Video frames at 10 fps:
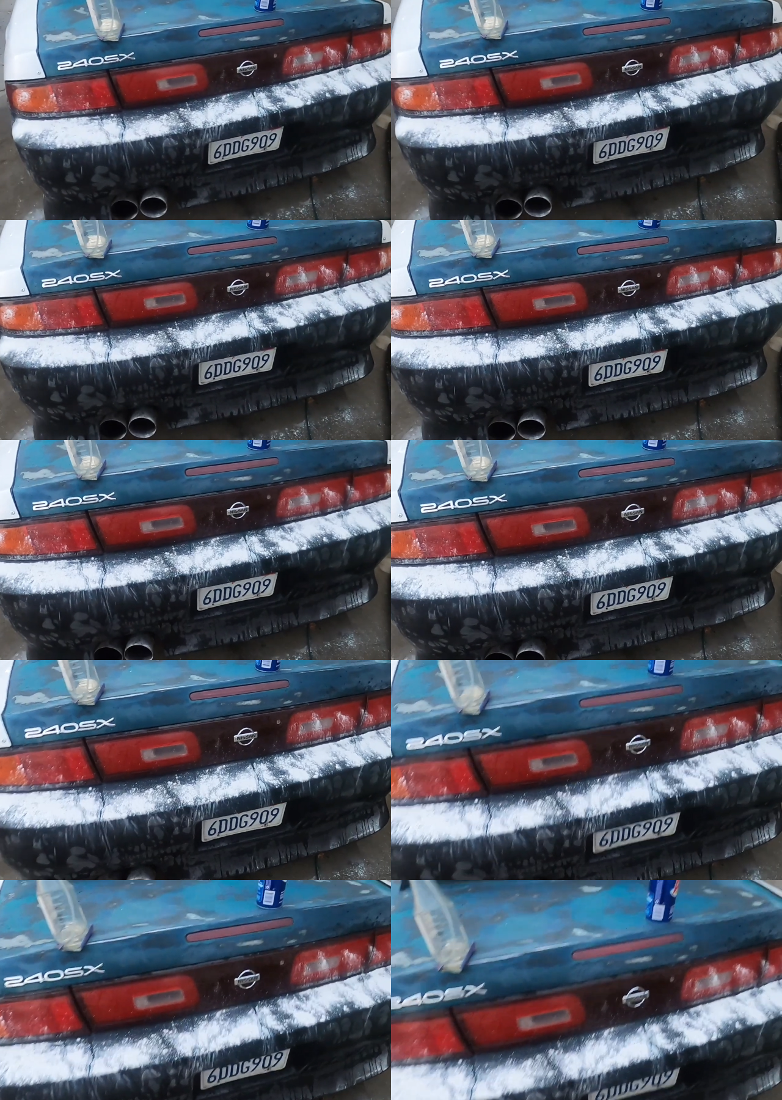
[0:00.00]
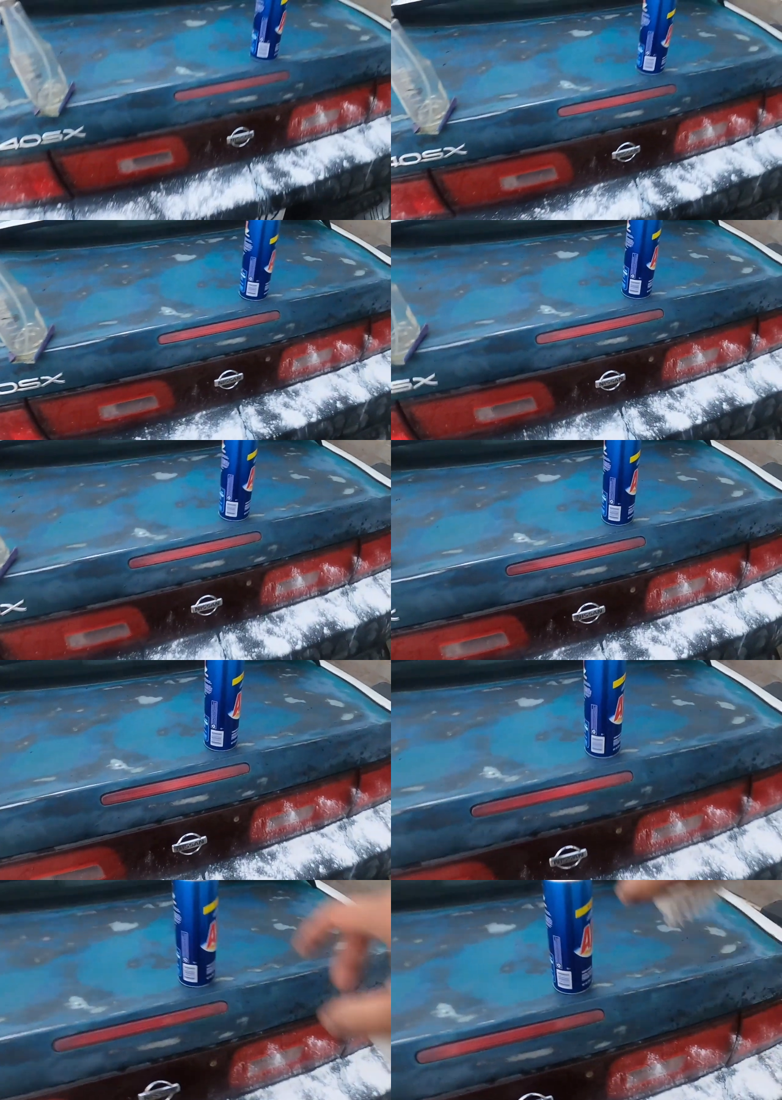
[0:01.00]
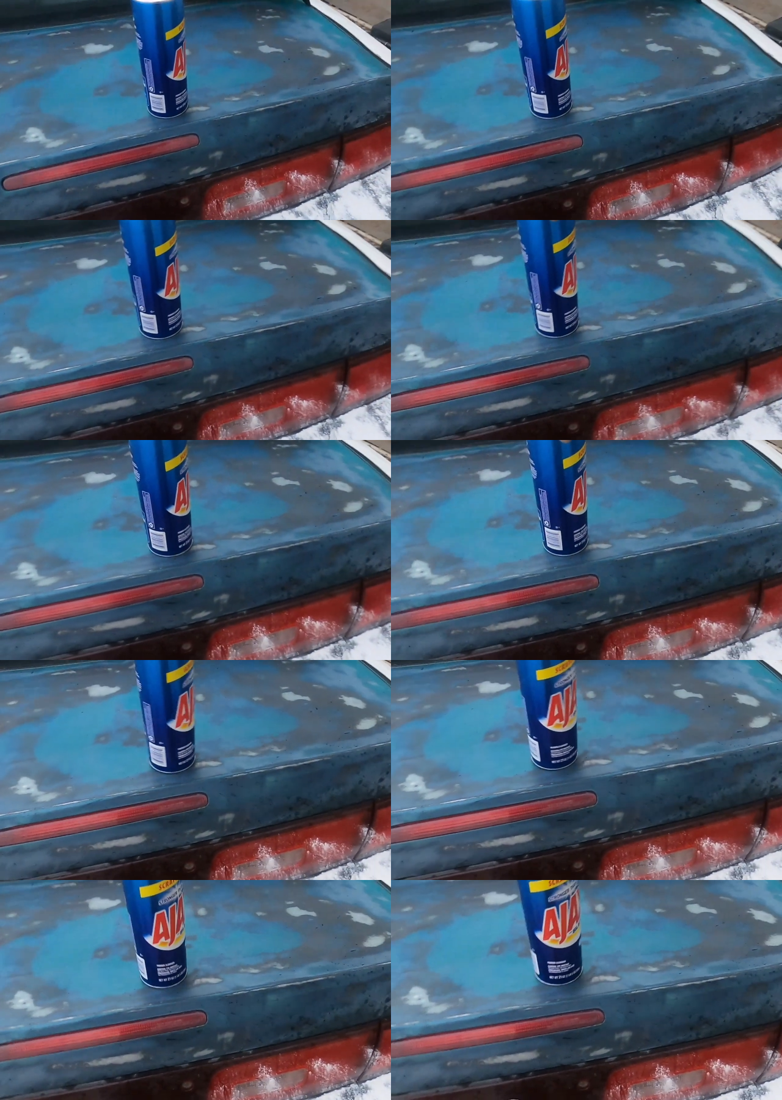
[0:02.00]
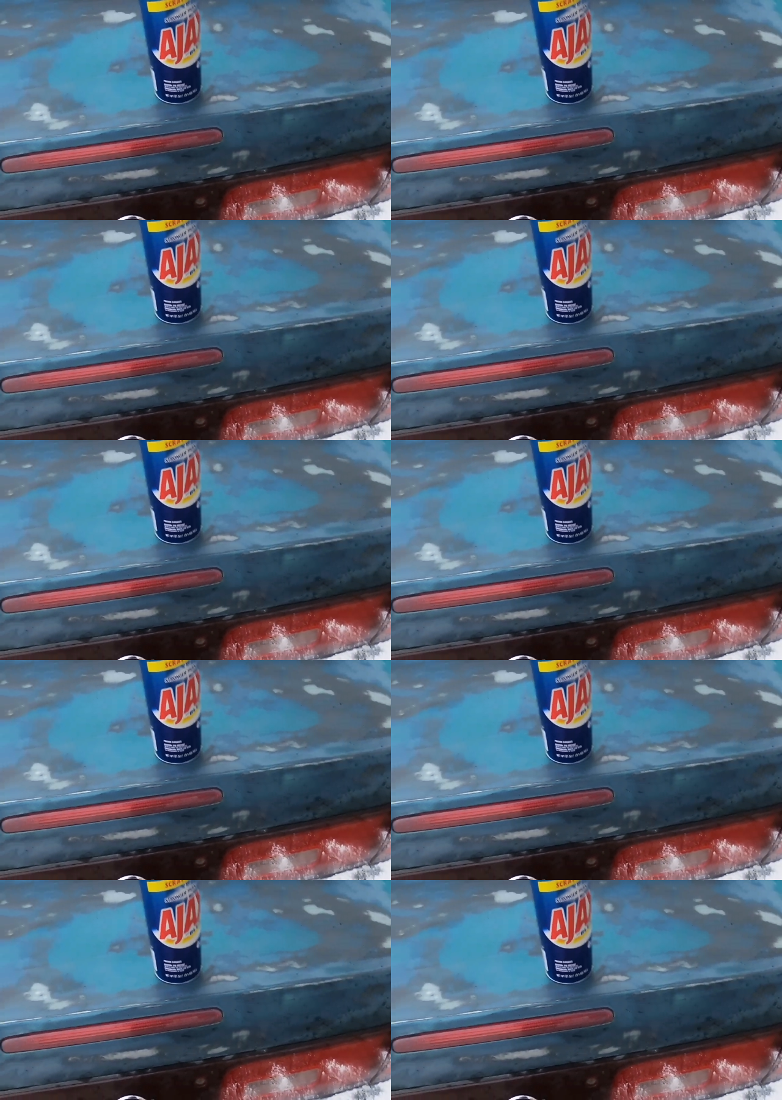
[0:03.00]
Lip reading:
No face is visible, so there are no lips to read.